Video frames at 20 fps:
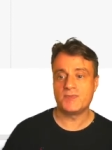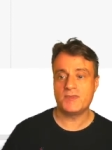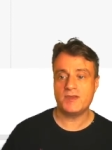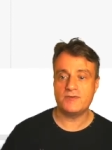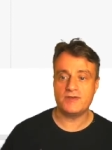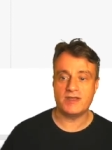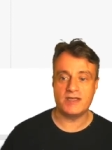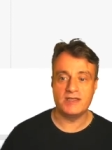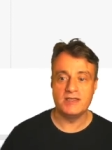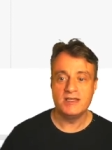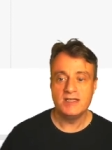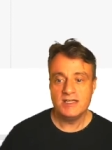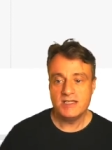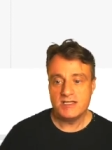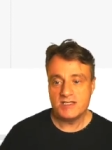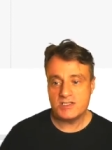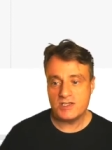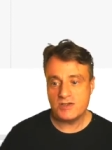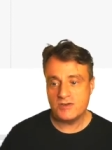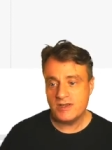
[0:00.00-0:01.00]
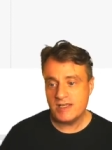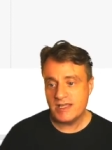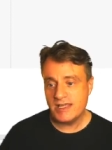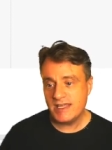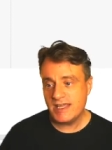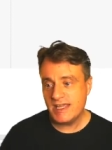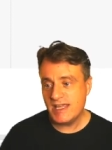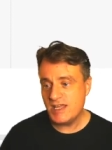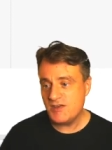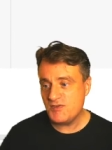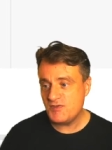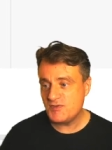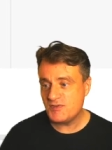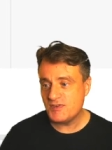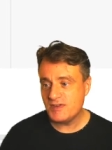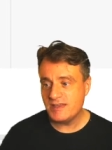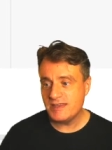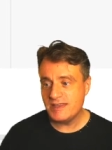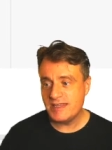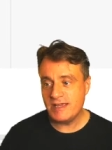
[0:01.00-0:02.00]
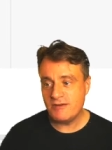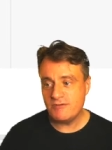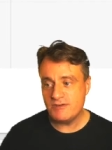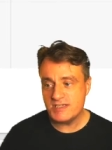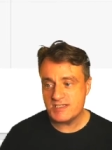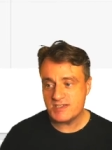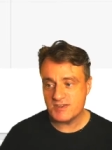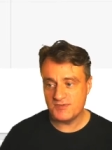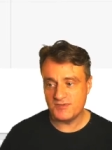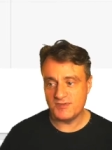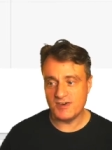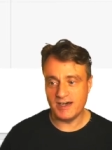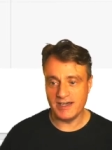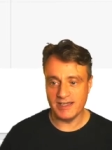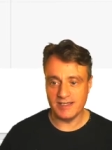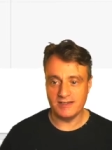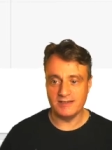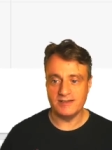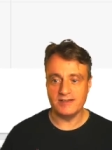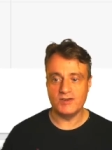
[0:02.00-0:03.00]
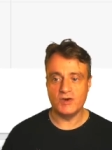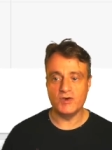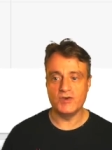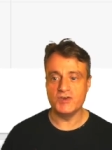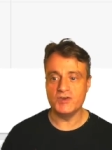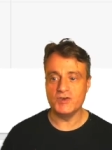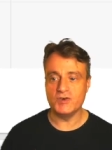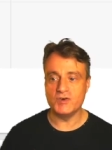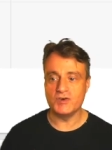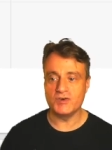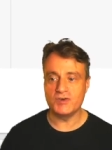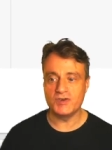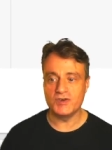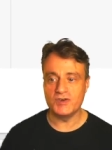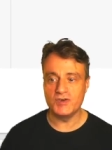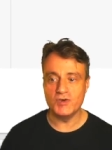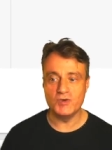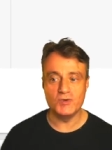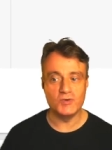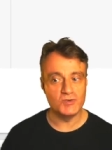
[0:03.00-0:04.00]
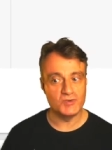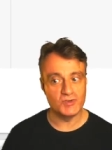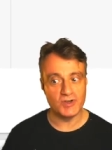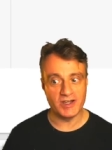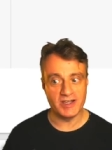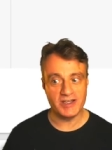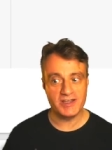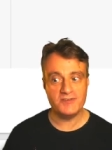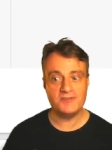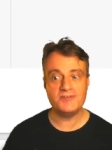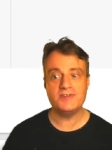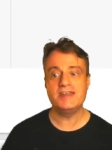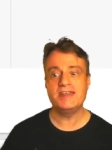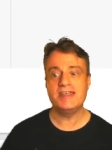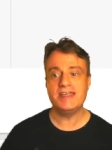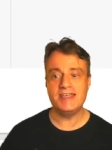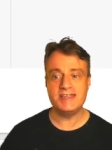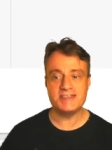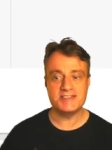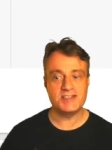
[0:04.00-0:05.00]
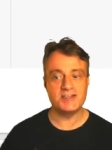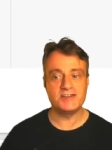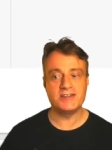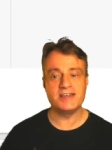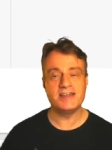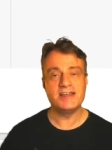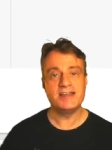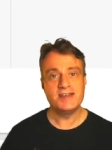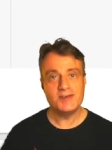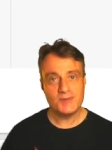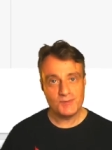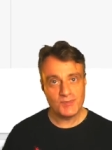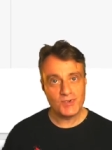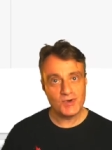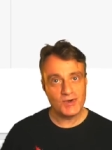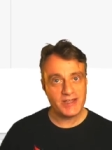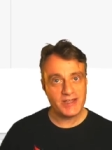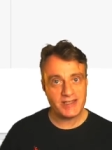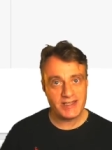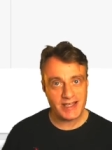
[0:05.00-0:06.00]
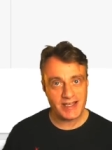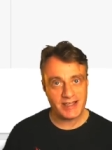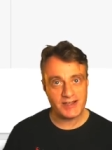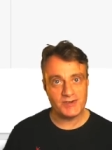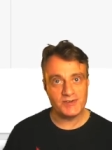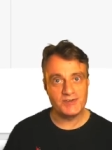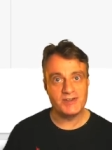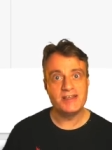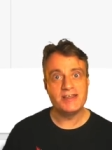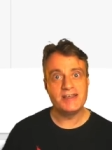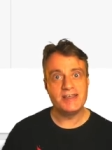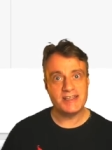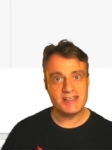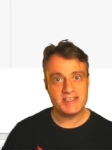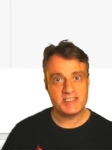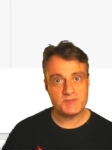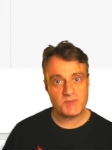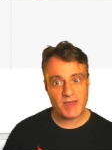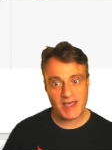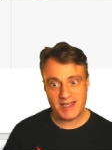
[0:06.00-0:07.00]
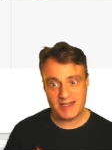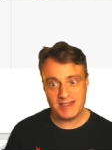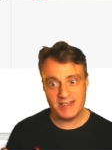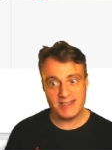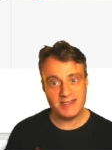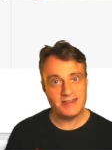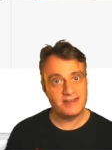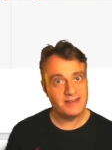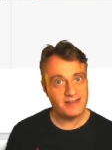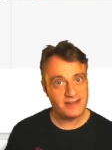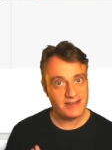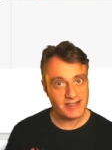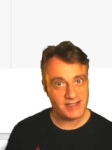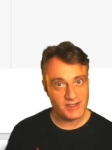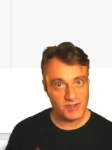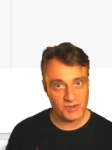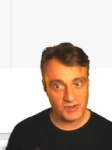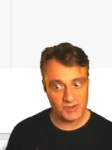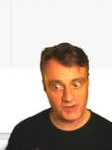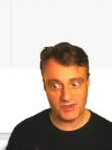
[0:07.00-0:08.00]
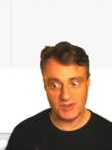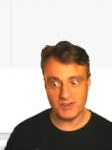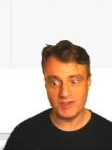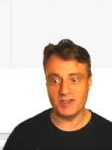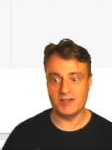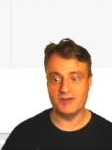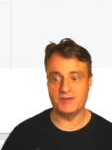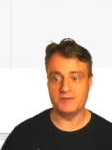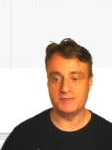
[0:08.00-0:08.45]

Okay. So if there is a file on your Google Drive, it's going to pull it down, expand it, and you're good to go.